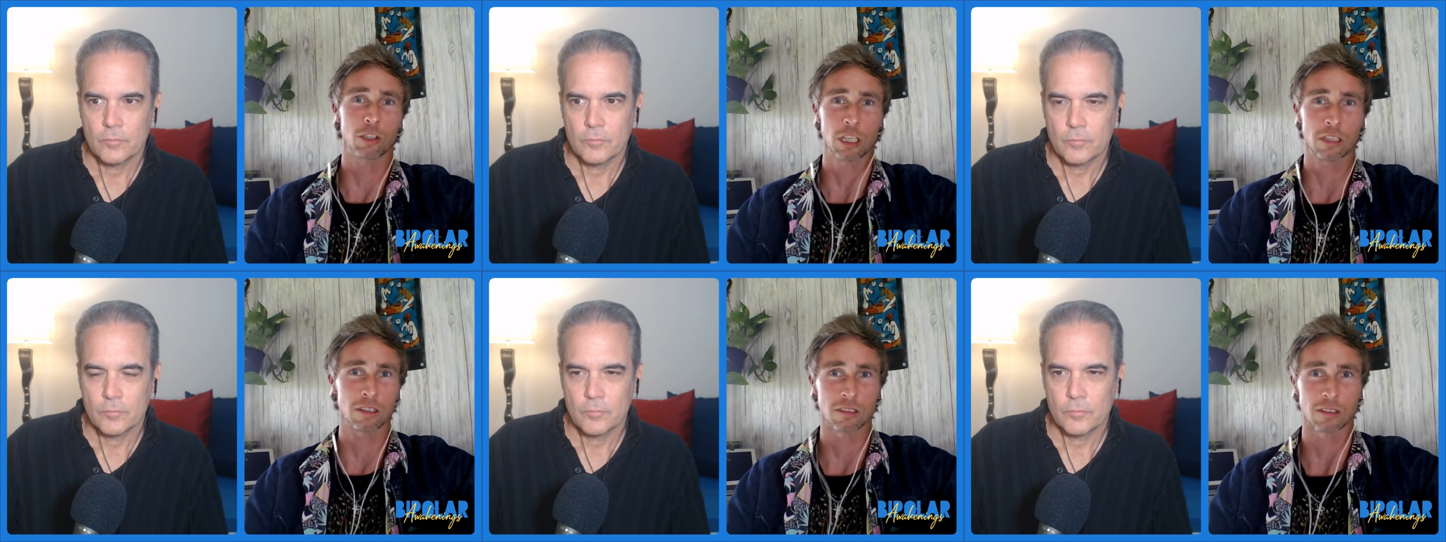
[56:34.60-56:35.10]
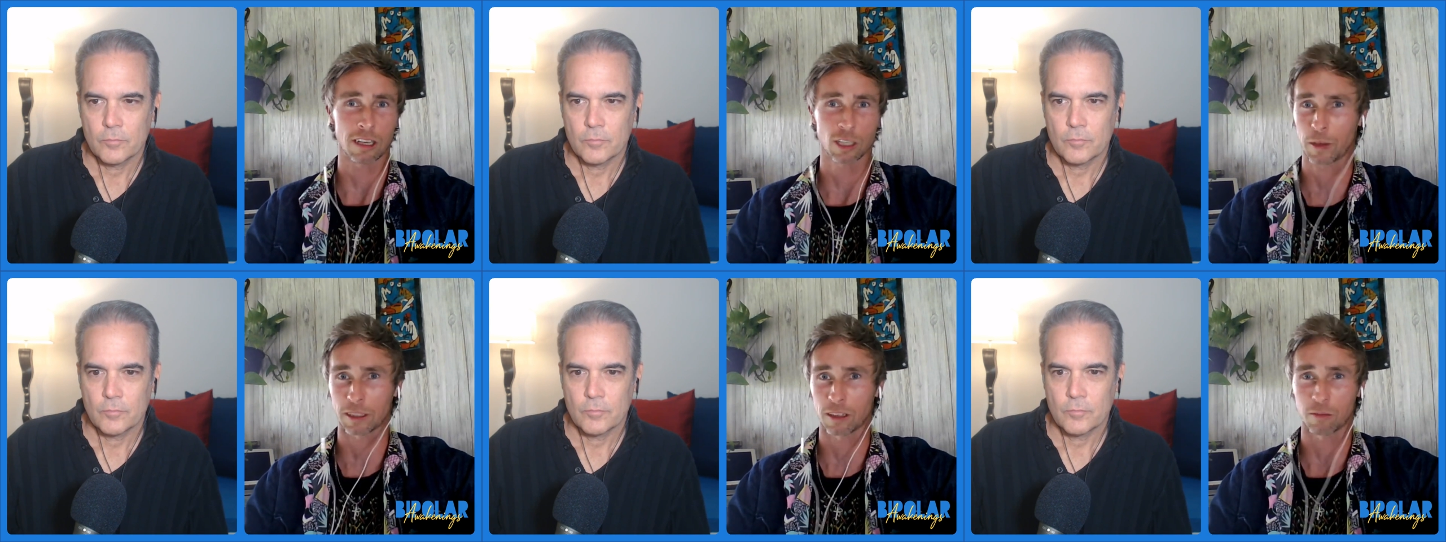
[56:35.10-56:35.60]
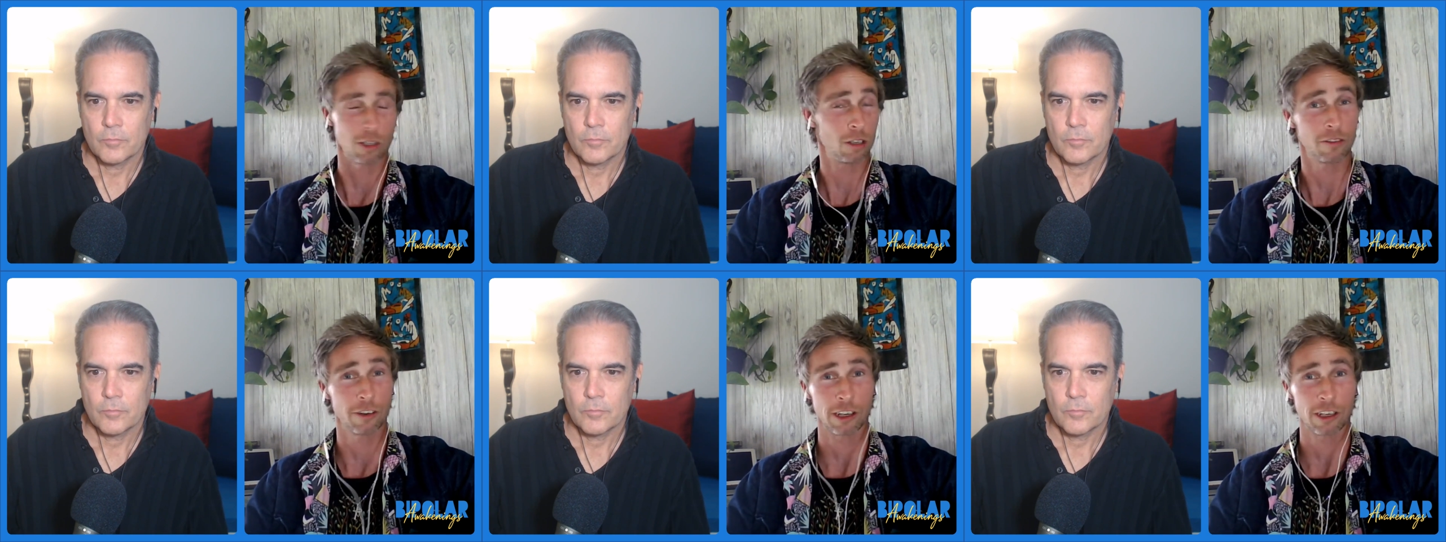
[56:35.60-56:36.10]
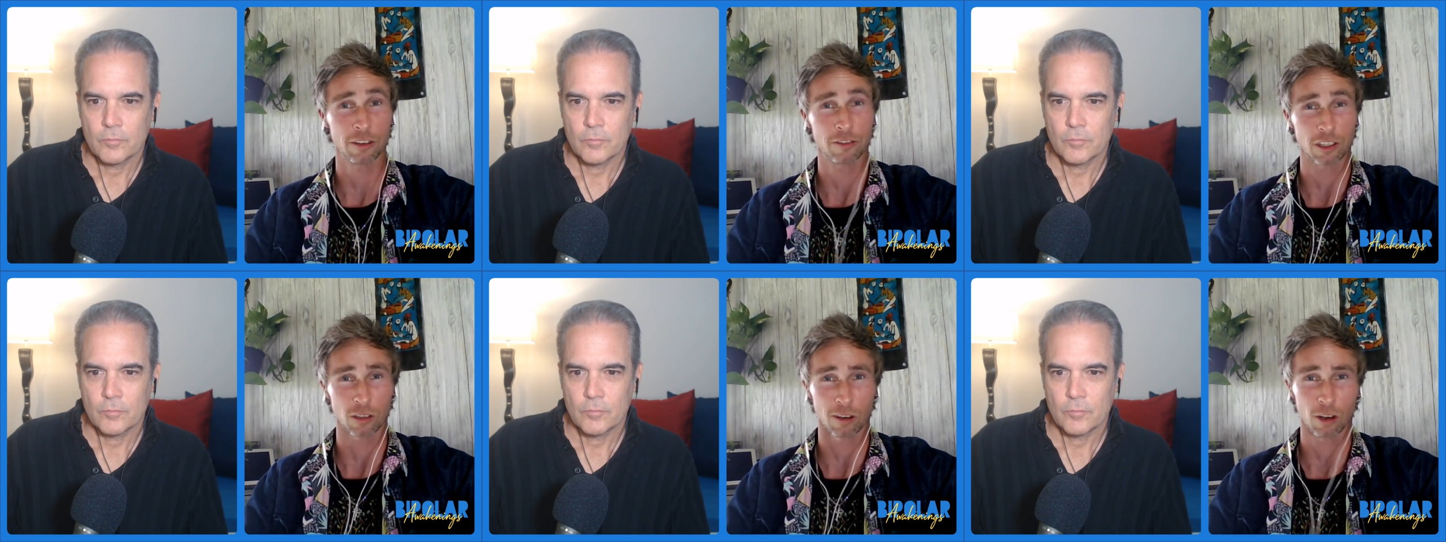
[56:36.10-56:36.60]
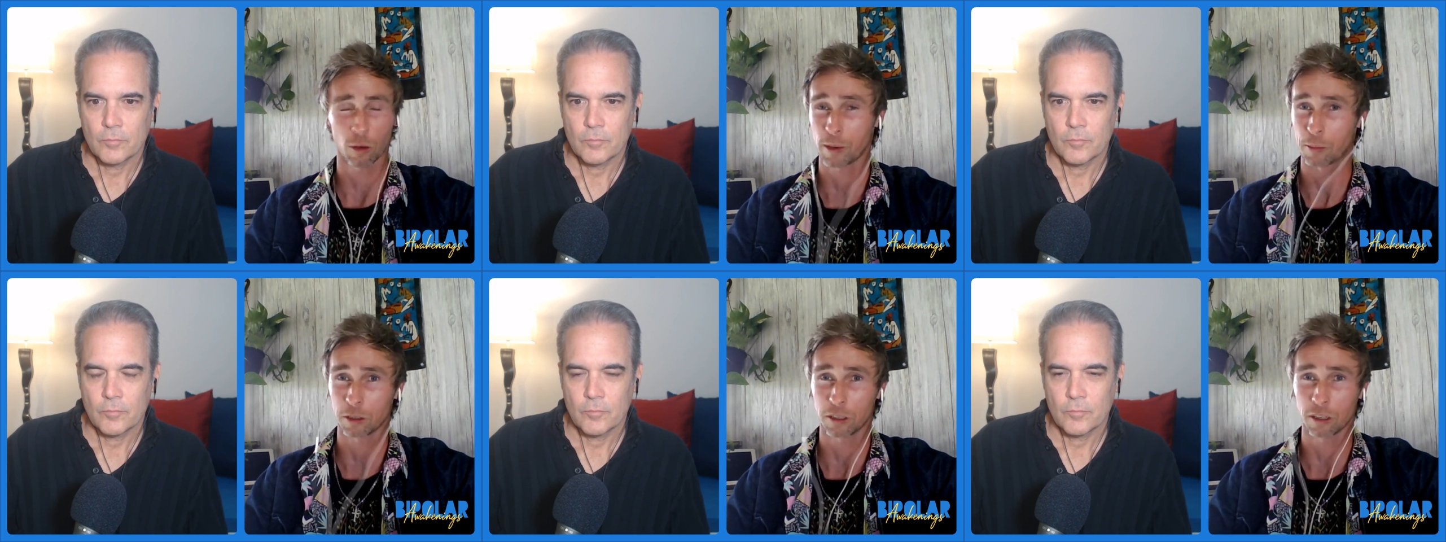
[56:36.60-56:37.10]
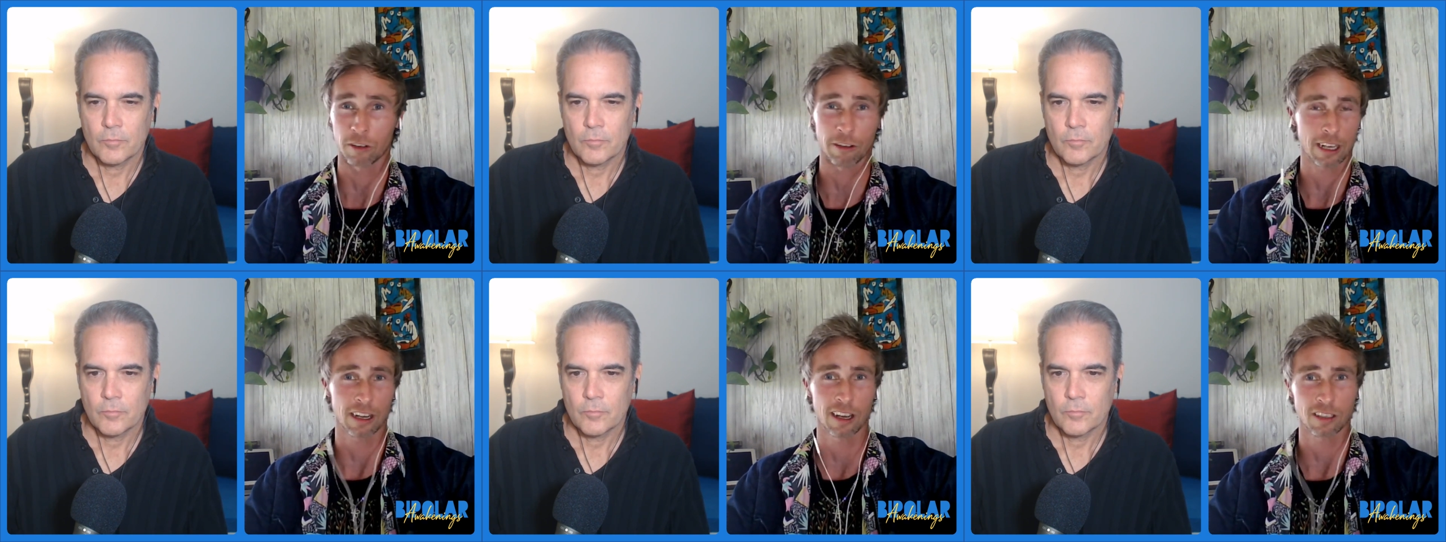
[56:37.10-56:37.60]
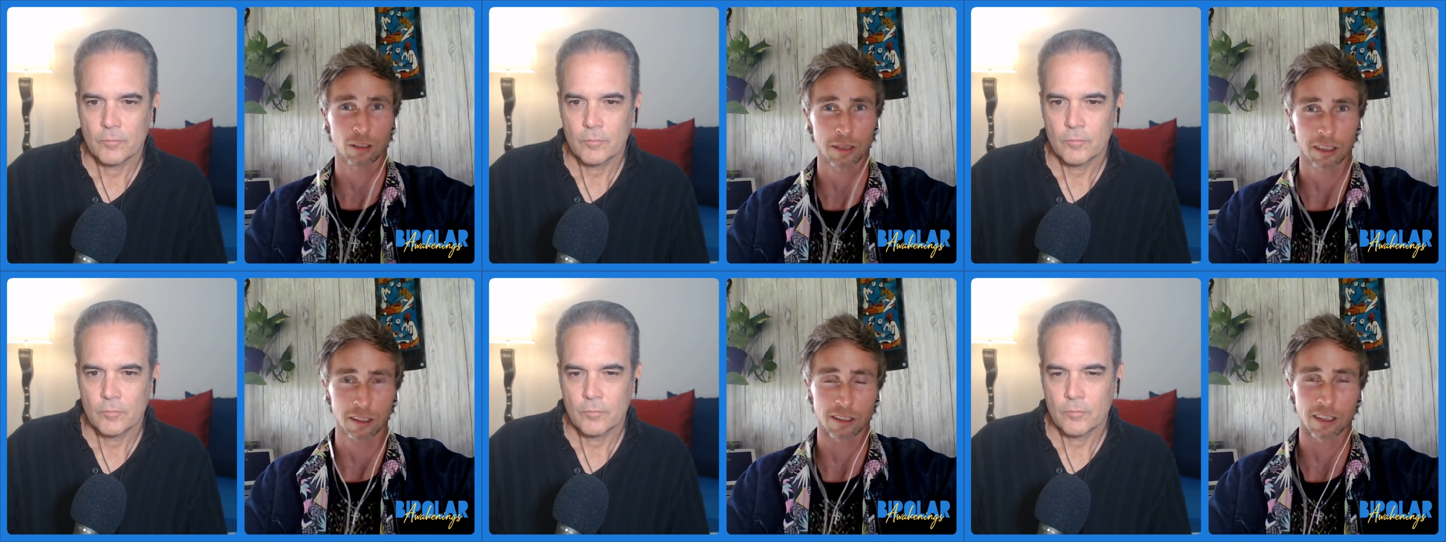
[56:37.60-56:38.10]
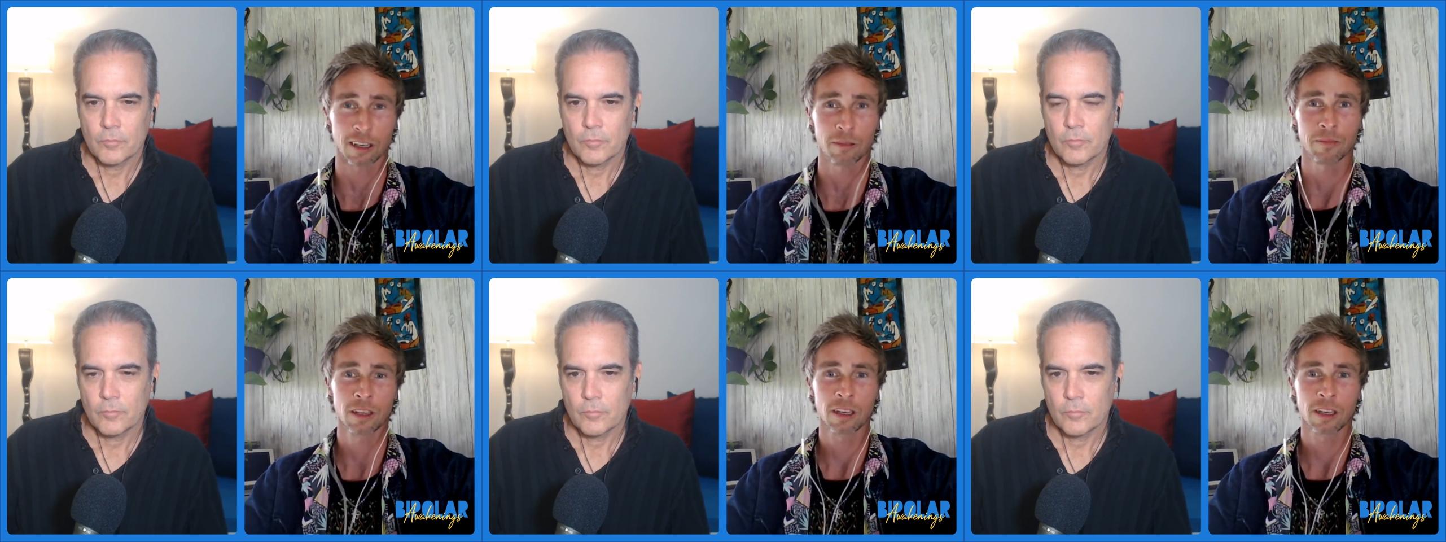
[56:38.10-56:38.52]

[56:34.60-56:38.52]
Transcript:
Speaker 1: Jesus, they expected him to look very different. So a lot of people didn't recognize him at the time.